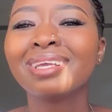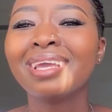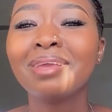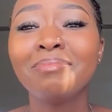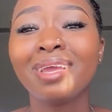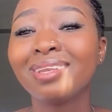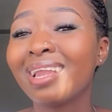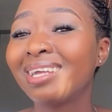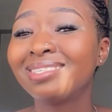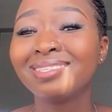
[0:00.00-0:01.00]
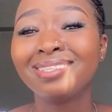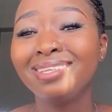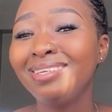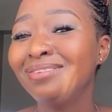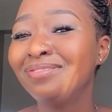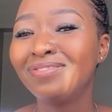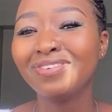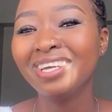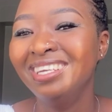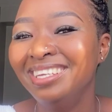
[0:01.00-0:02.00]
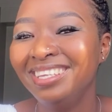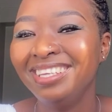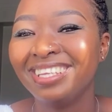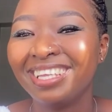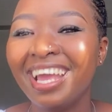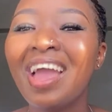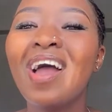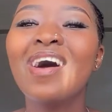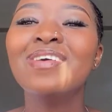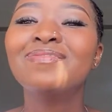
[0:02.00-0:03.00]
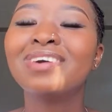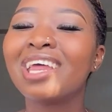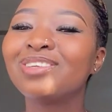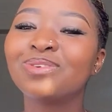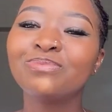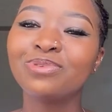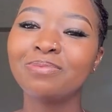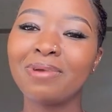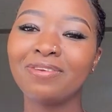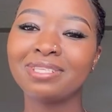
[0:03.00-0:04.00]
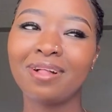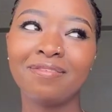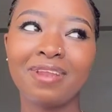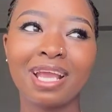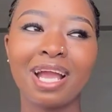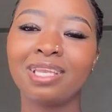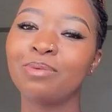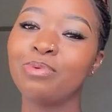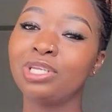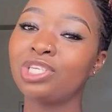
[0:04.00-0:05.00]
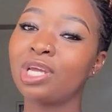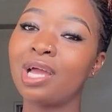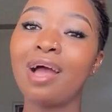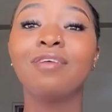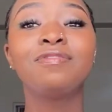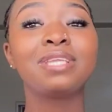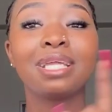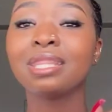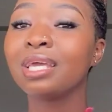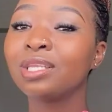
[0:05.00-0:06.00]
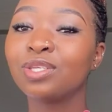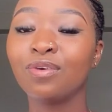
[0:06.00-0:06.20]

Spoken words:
hey man, I just leave. But I don't put myself like under pressure. I've done that